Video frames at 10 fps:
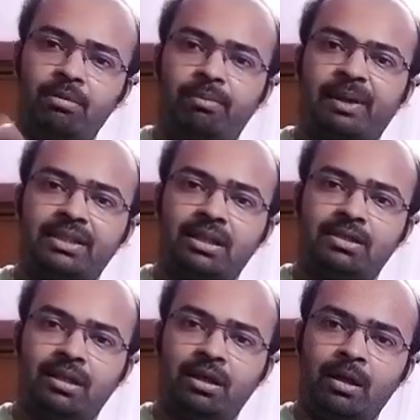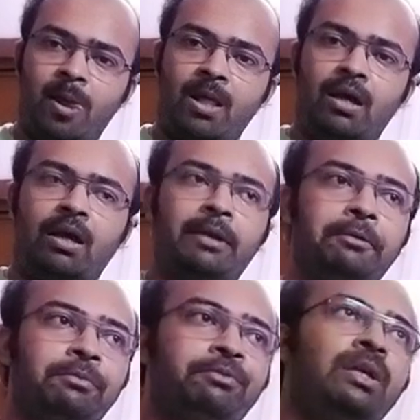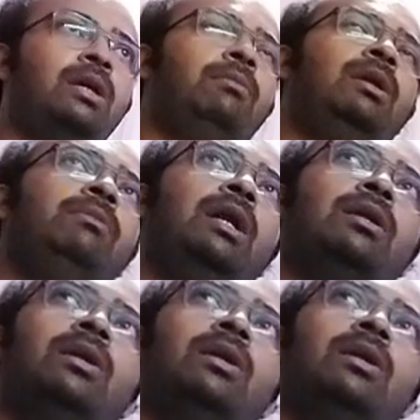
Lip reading: you will be purchasing. And if it is available at